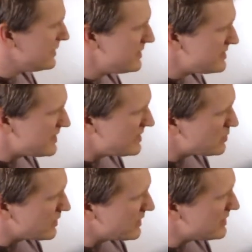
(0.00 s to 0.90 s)
In this
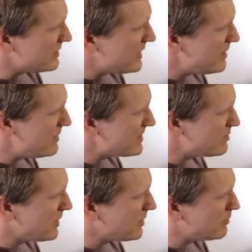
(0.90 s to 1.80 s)
case, we're going to get
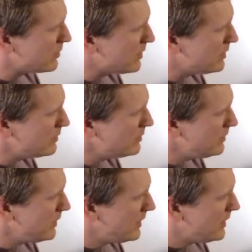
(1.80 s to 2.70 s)
MX Player Pro.
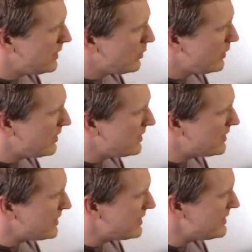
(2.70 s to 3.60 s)
We
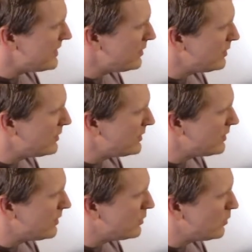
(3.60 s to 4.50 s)
click on the download
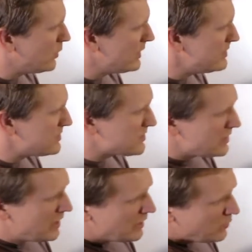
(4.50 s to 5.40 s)
arrow
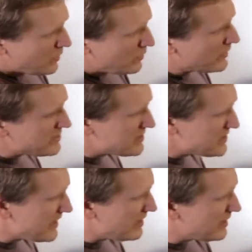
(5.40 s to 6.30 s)
once. You want to watch
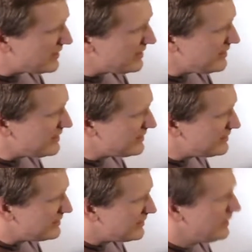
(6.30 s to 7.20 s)
this icon at the
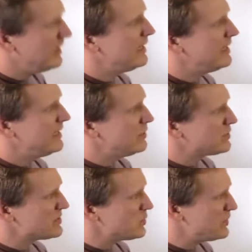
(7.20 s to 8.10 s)
end. It
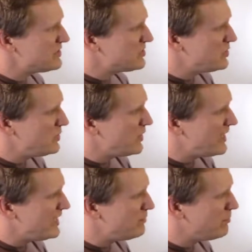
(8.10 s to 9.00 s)
will switch to
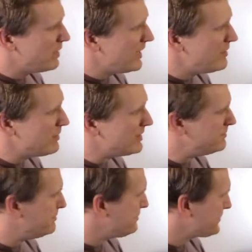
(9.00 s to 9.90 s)
a play
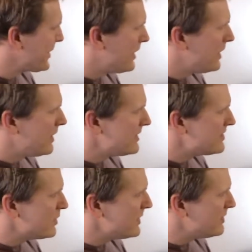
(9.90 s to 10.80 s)
button.
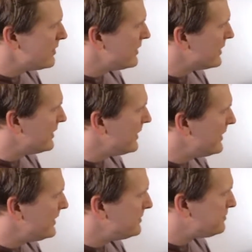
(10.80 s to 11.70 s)
Let's go ahead and click on
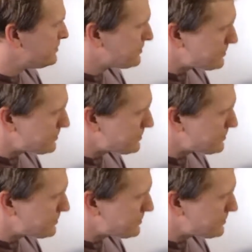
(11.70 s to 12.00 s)
that.